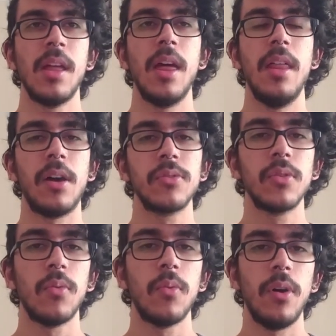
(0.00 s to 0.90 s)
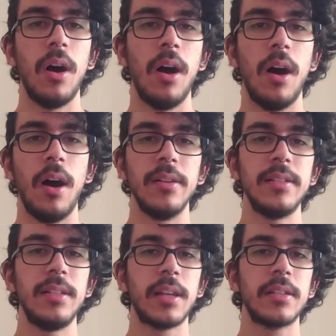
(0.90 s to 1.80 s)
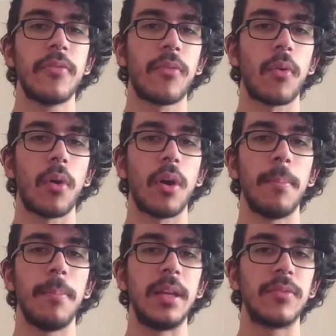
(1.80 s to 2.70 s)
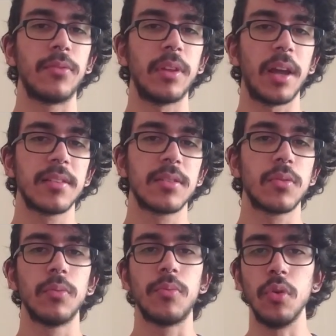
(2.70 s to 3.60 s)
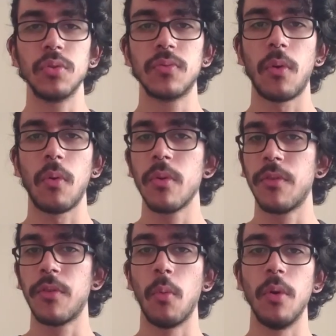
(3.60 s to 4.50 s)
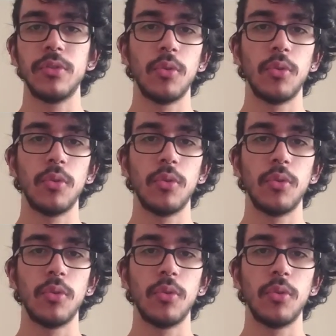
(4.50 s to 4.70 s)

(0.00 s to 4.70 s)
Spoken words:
And also 64-bit Futexes could be useful if you want